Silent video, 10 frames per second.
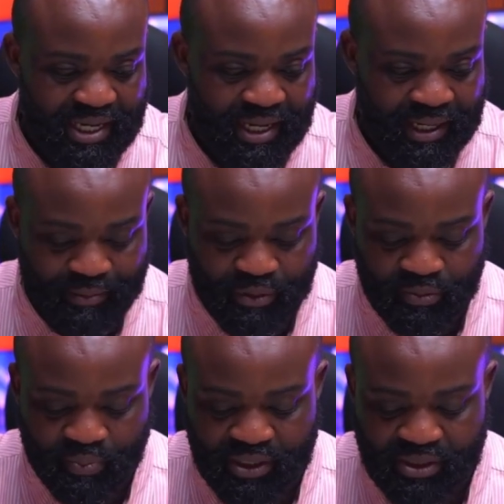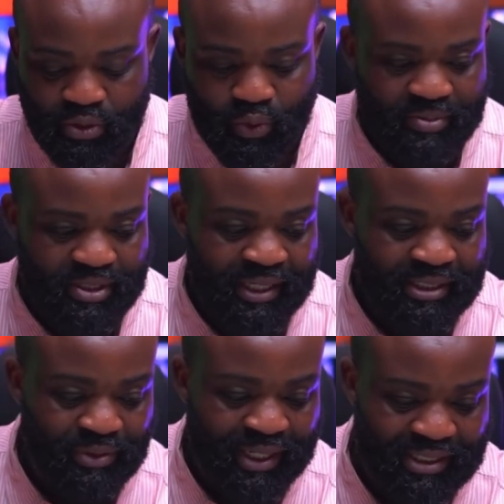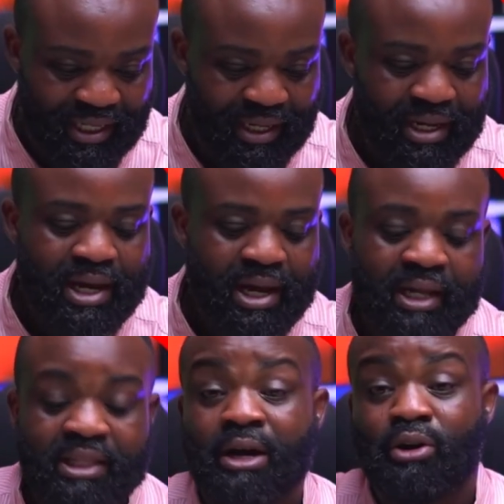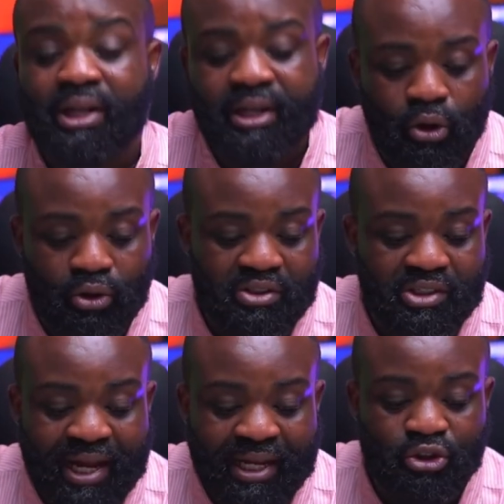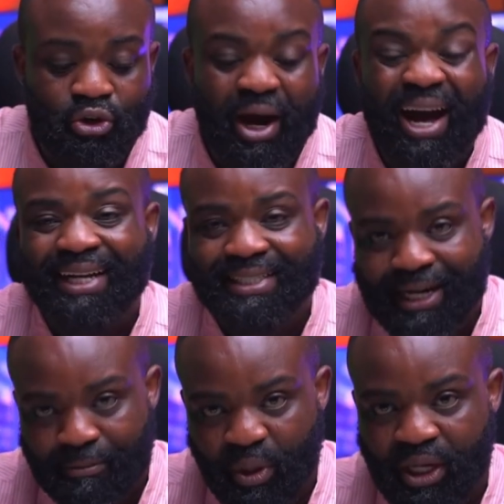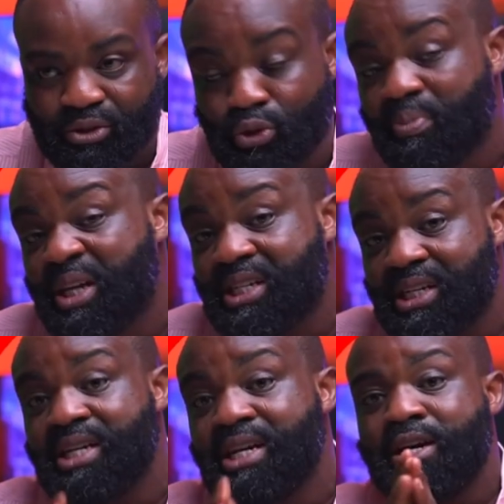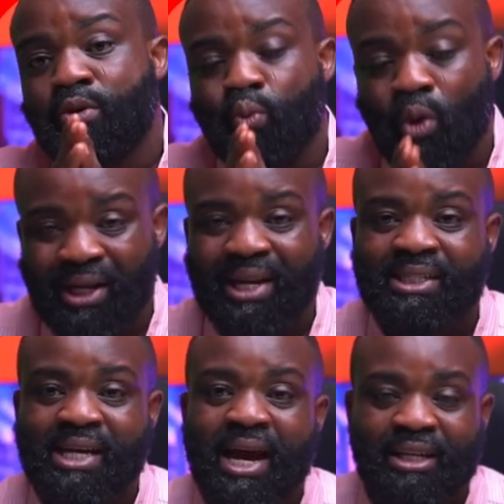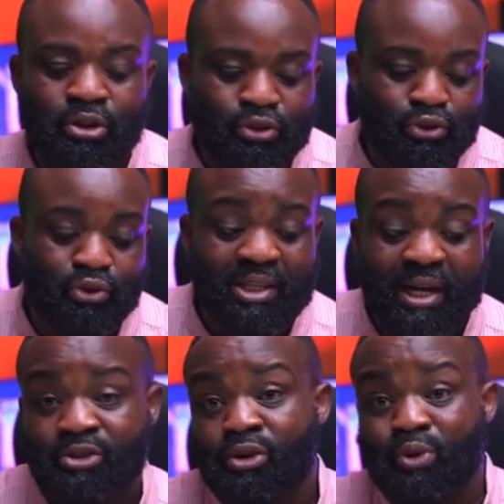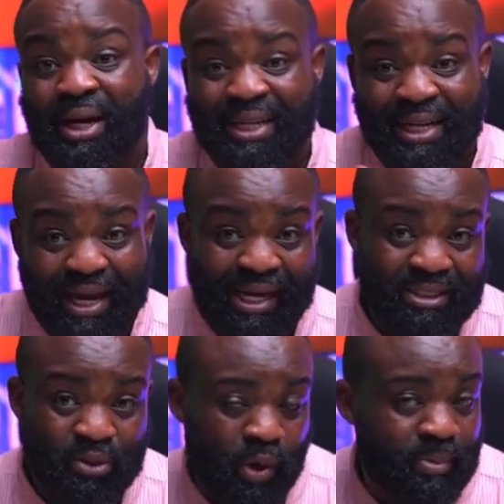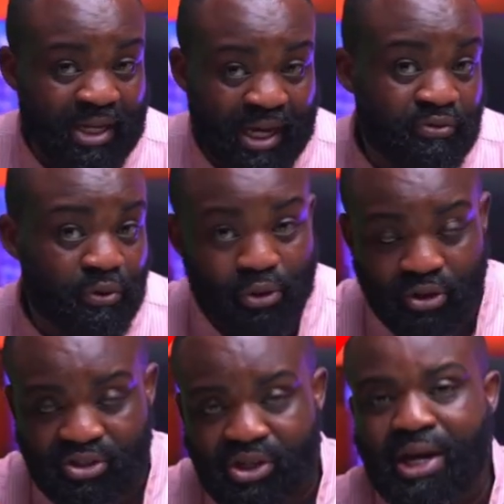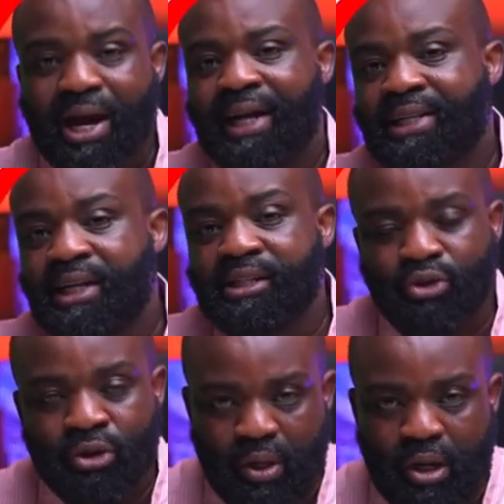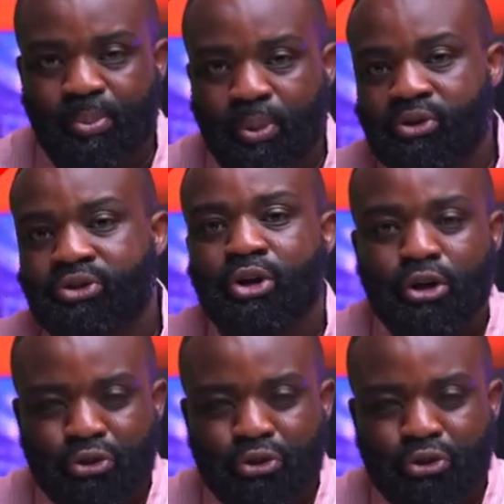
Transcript: here. I'm going to paste the website right here and then I'll click on start your ad campaign. So basically what Lexi A I is going to do is that it's going to analyze the website for us and then it's going to help us